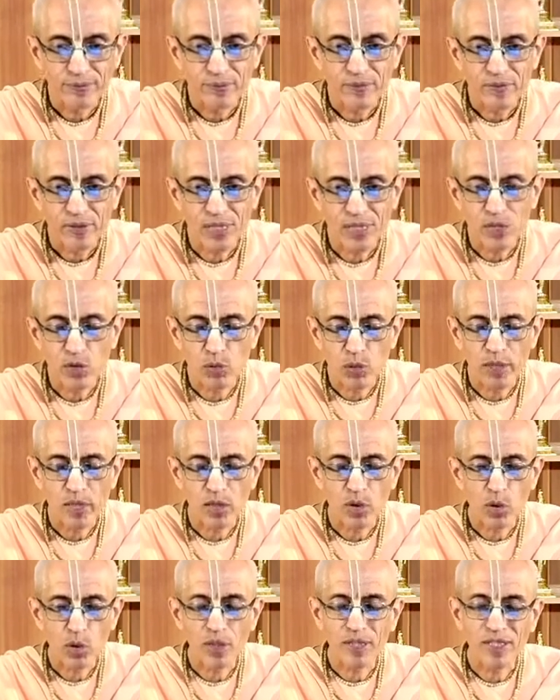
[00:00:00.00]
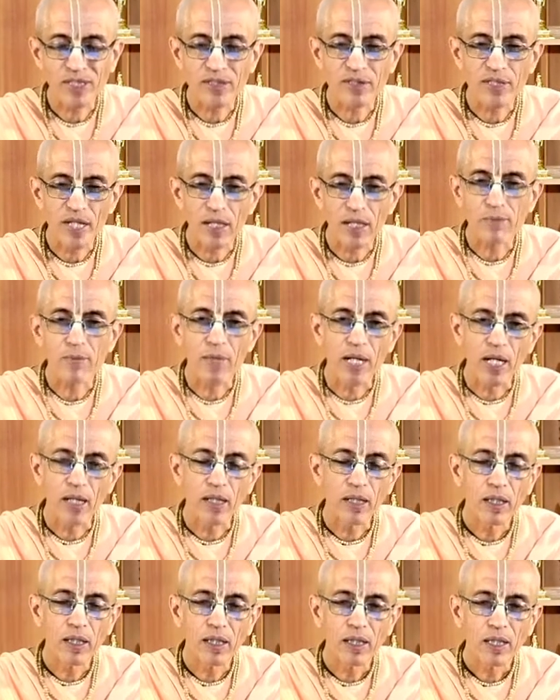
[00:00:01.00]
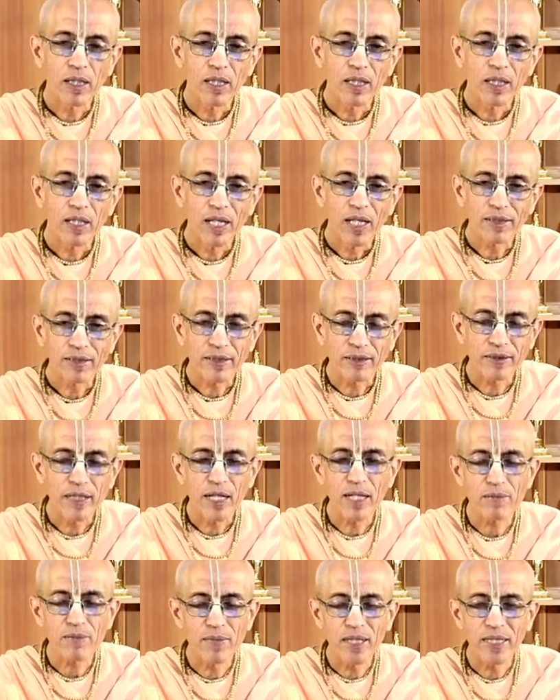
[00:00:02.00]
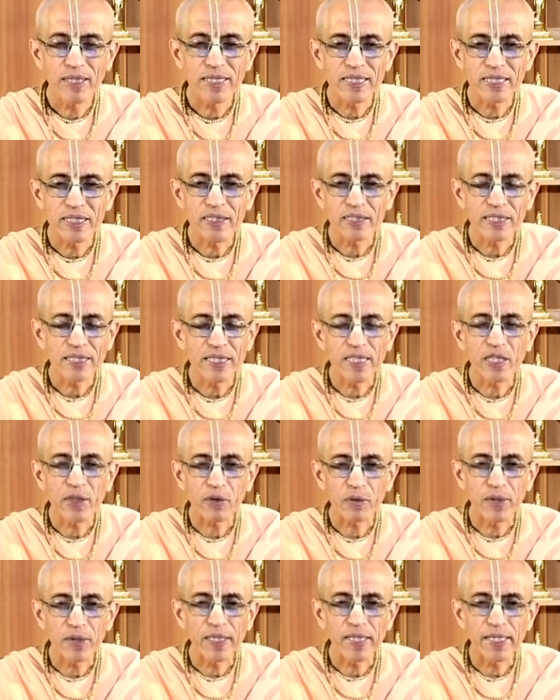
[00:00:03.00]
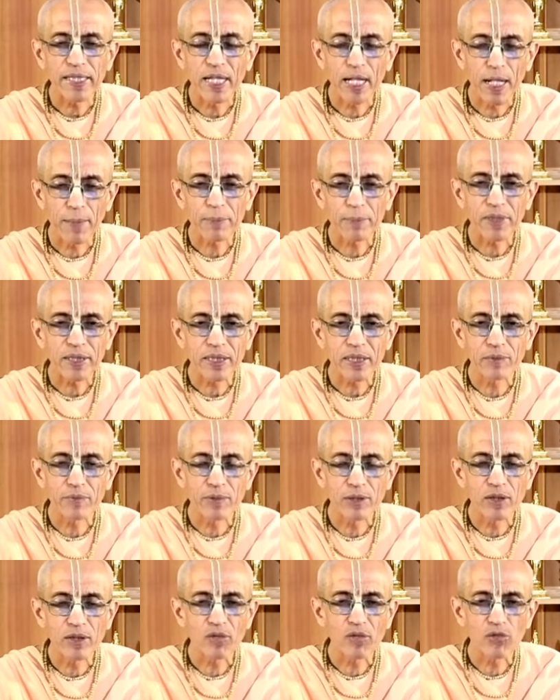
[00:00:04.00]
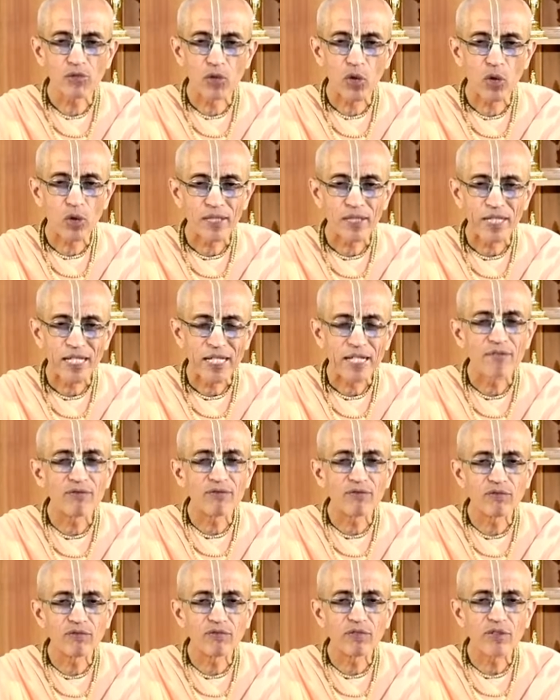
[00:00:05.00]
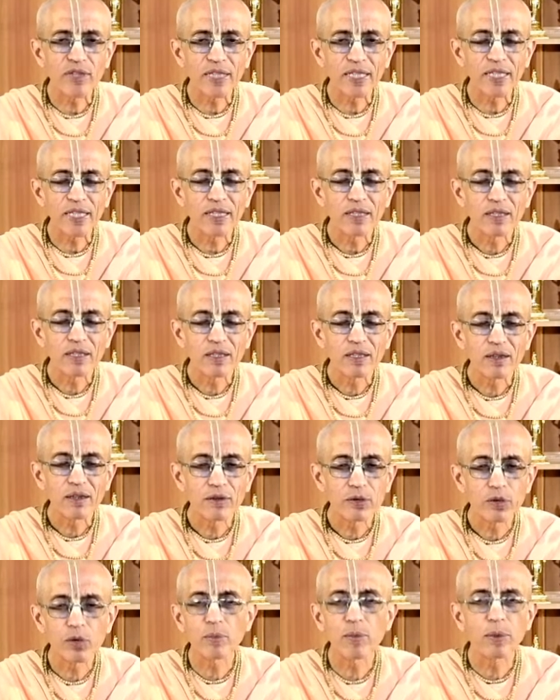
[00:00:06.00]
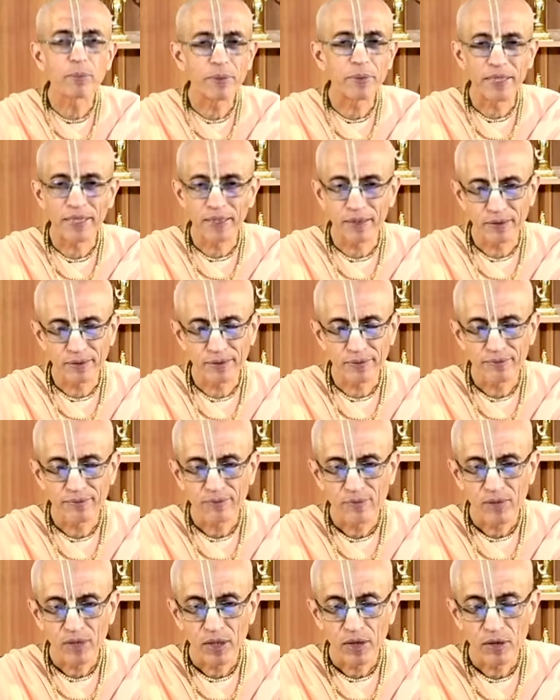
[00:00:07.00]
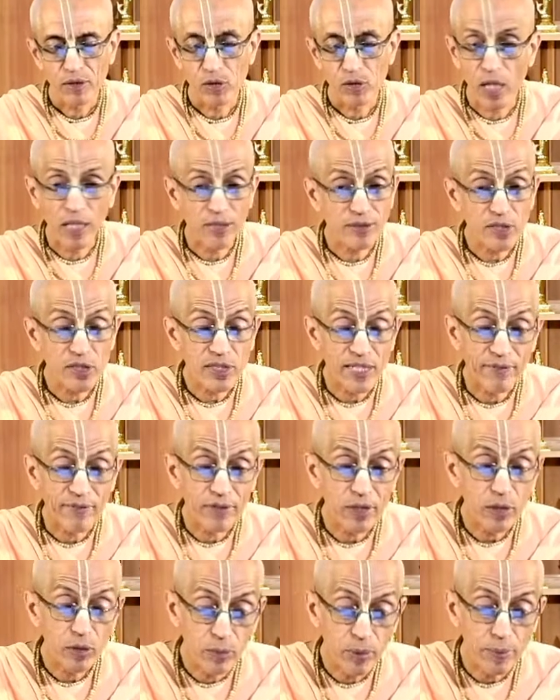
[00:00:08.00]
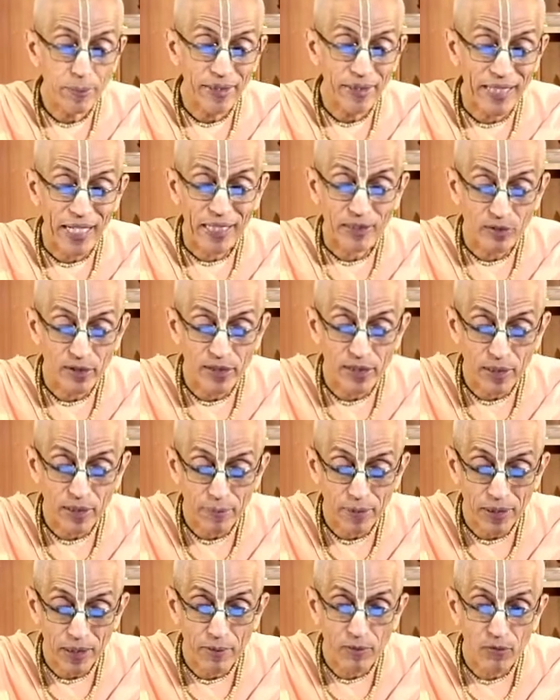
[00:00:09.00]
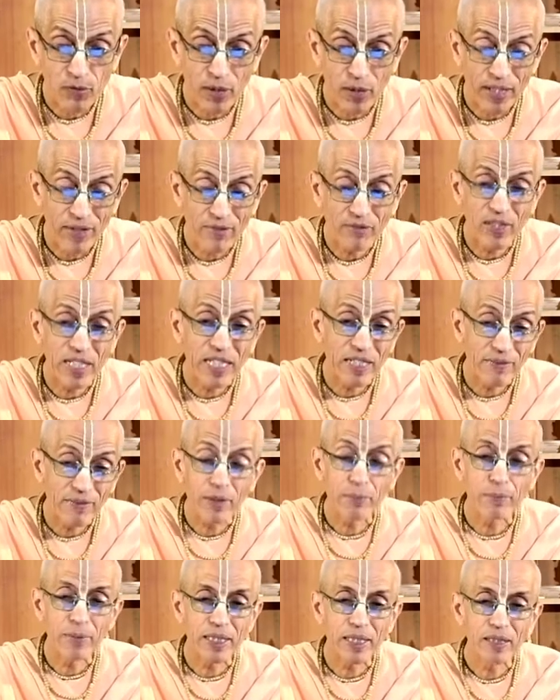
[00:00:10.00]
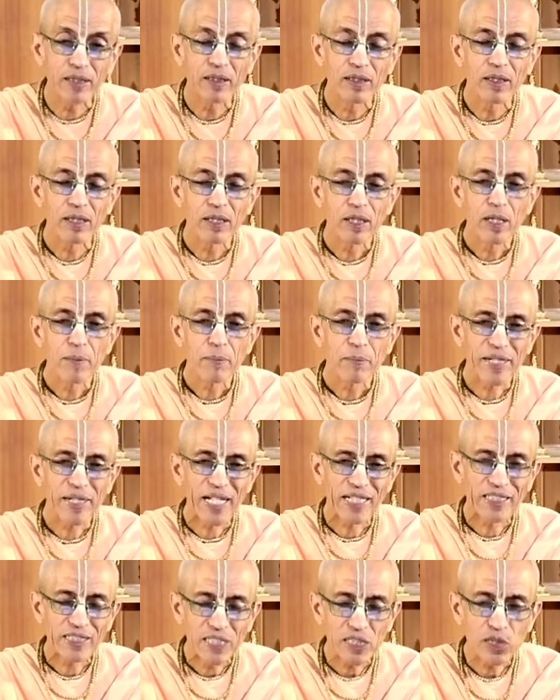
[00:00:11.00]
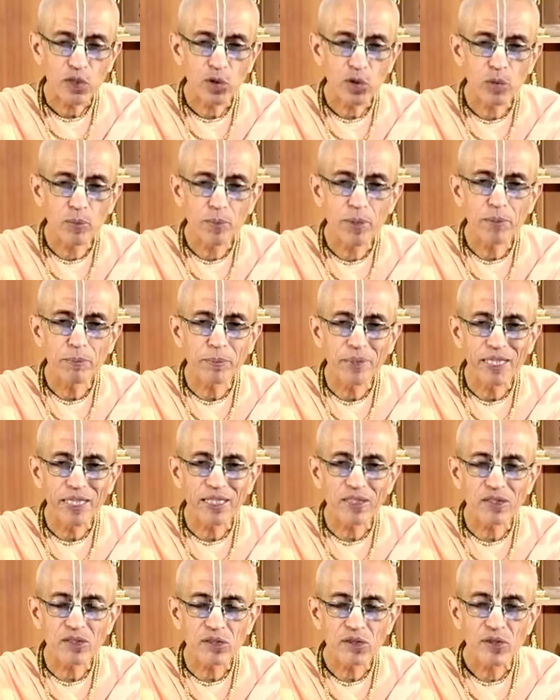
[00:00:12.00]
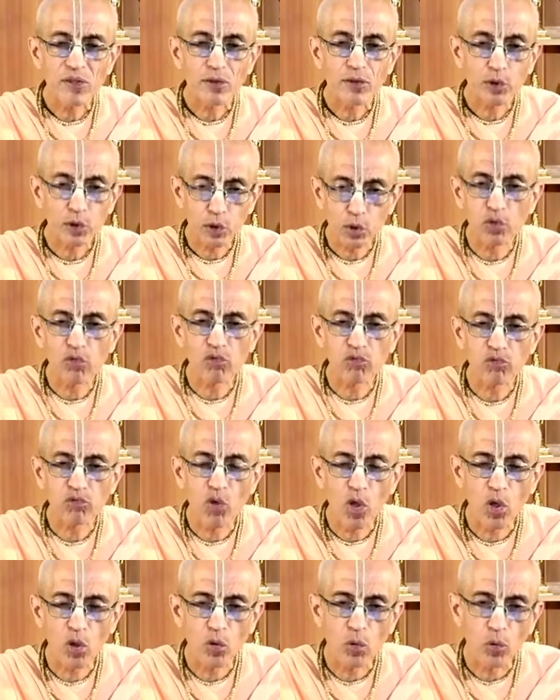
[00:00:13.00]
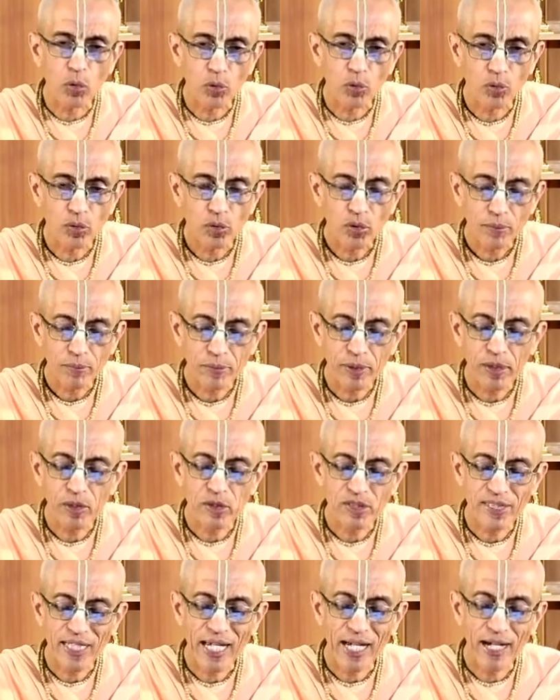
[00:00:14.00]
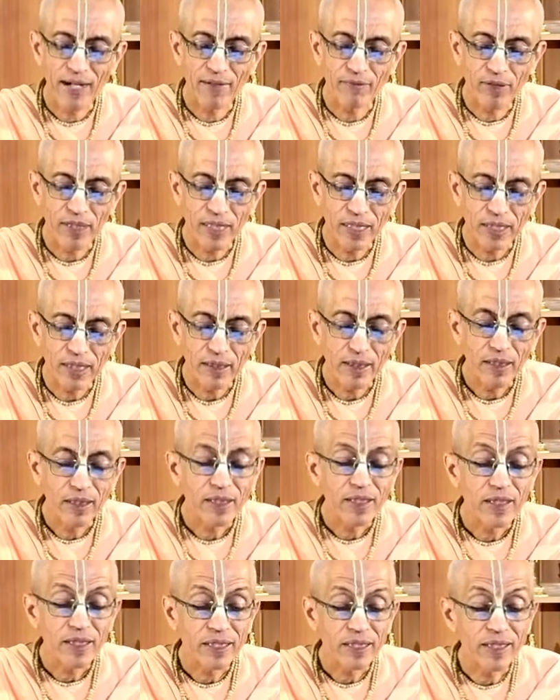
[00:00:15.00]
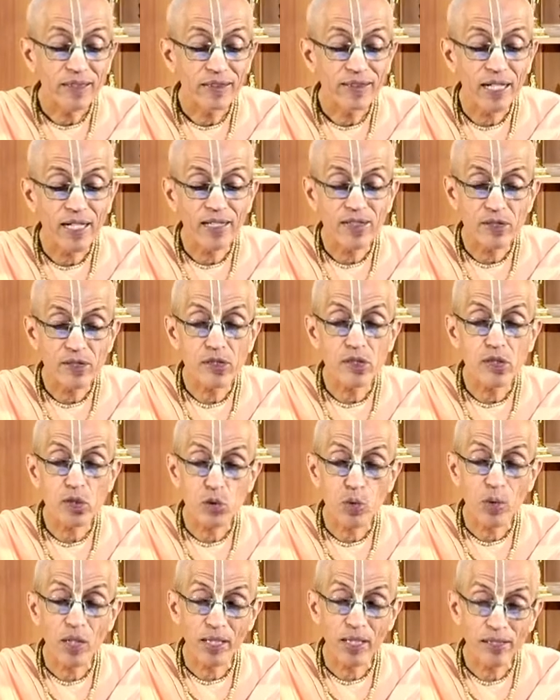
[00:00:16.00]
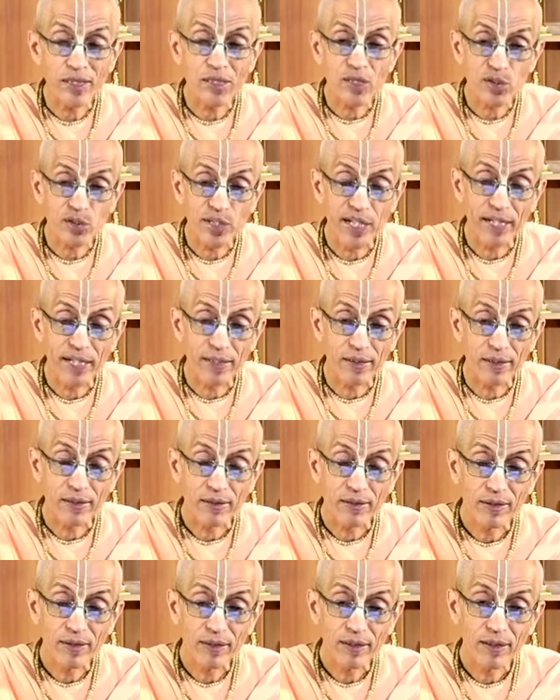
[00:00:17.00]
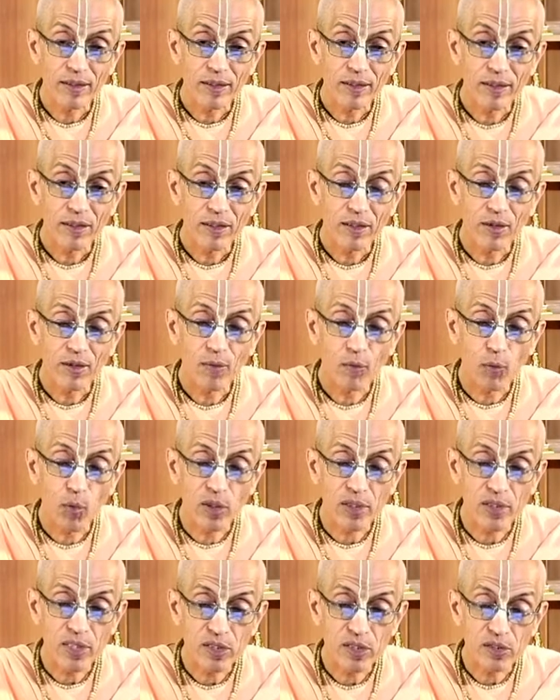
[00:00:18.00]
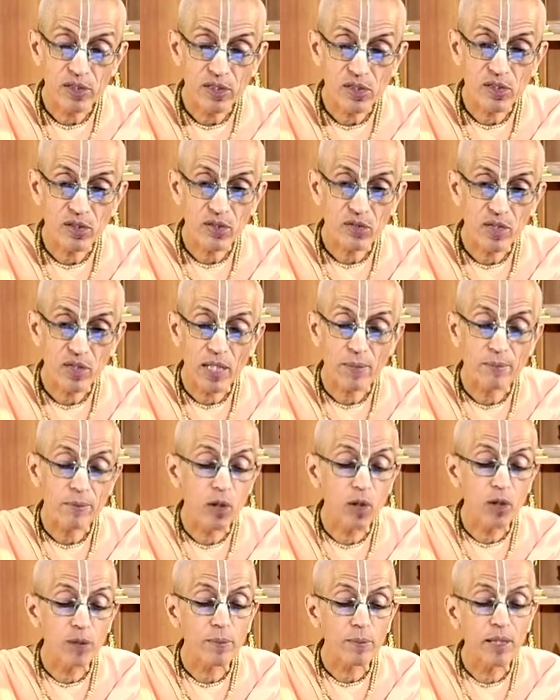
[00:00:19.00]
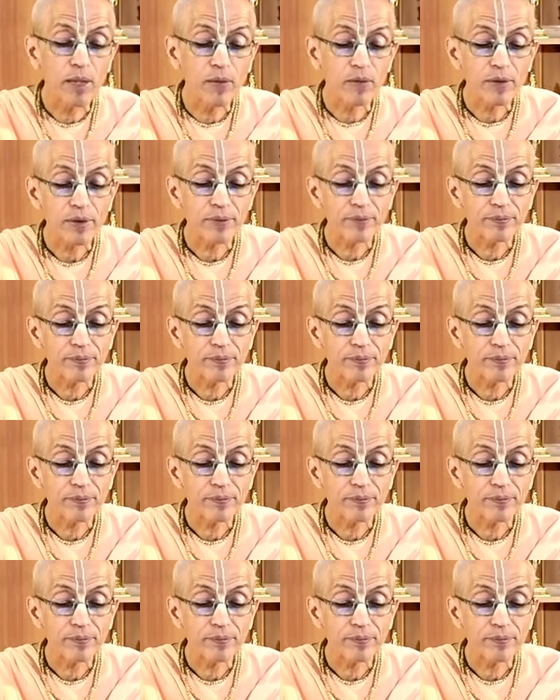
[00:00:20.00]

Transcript: is what is called as dharma. And the dharma is equally applicable for every human being. Not just every human being, actually, it is applicable for every living being, but at least human beings should follow because they have the intelligence to understand uh, what is this dharma all about.